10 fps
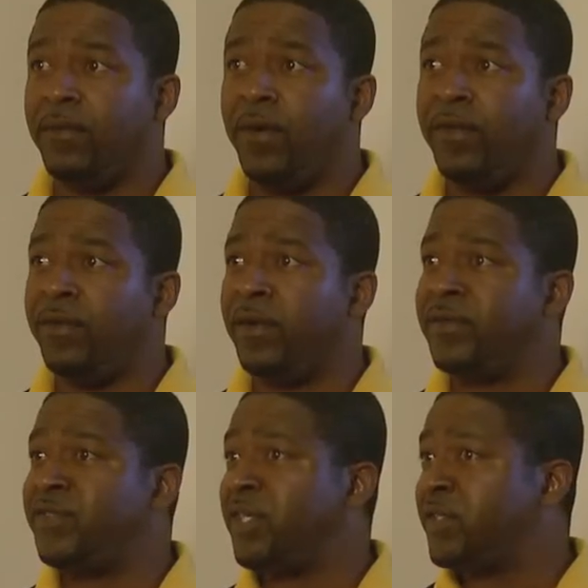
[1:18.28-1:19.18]
whether
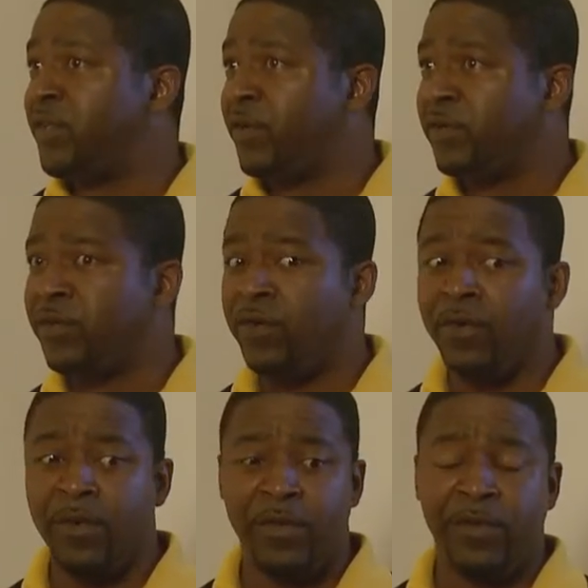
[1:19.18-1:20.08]
they're 60 years
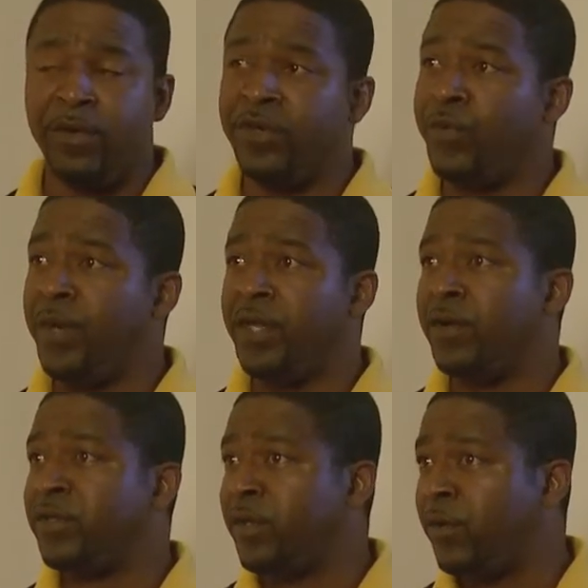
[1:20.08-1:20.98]
old, whether they're 20
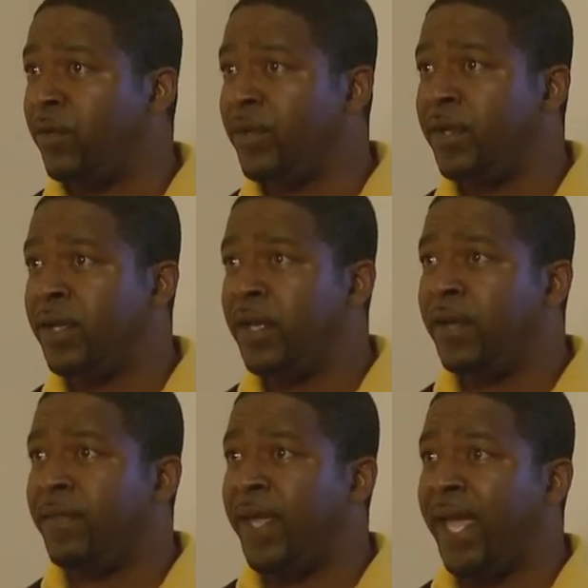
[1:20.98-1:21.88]
years old,
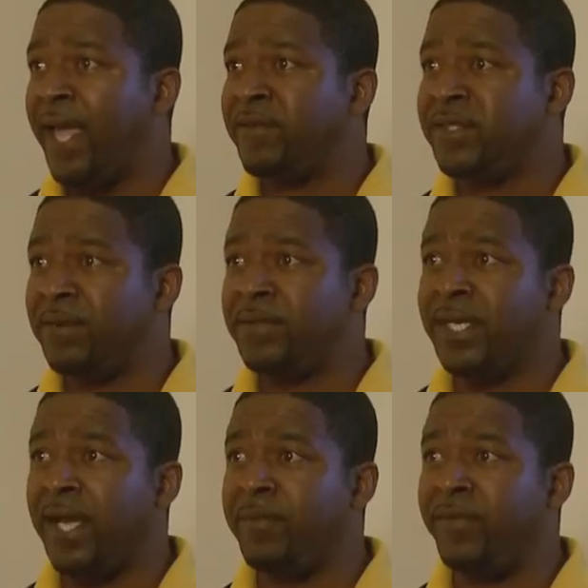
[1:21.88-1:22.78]
they have some
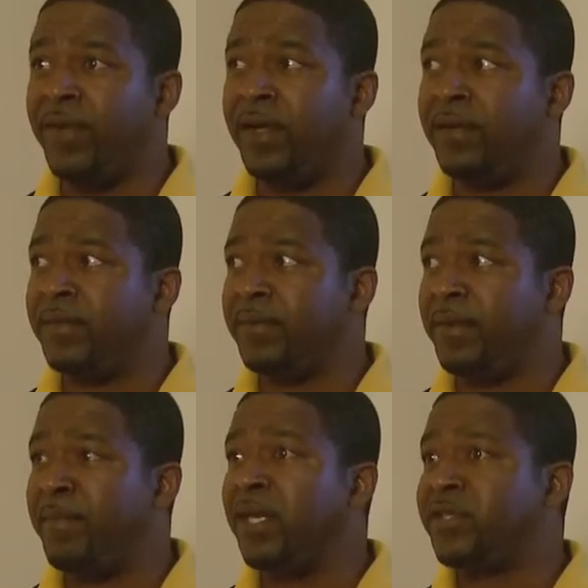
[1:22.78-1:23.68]
type of a uh,
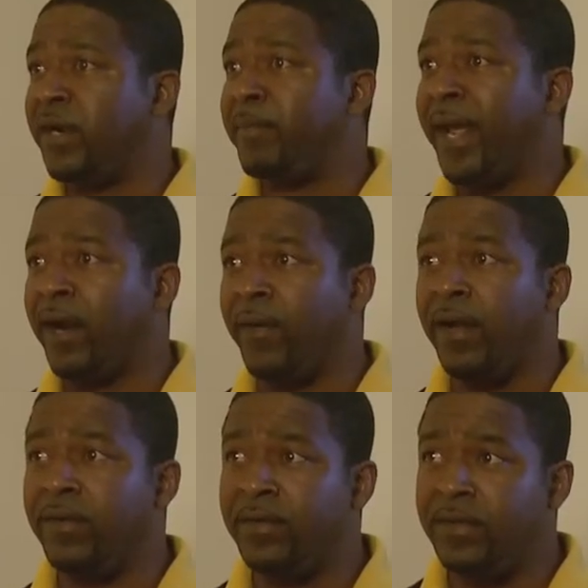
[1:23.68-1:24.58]
military
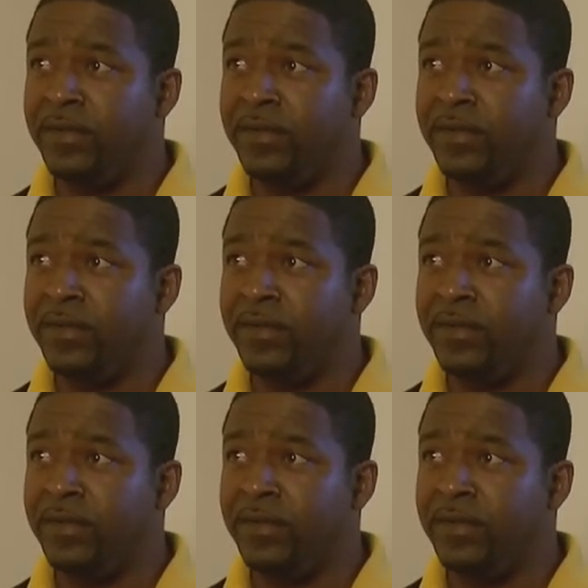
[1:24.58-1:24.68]
background.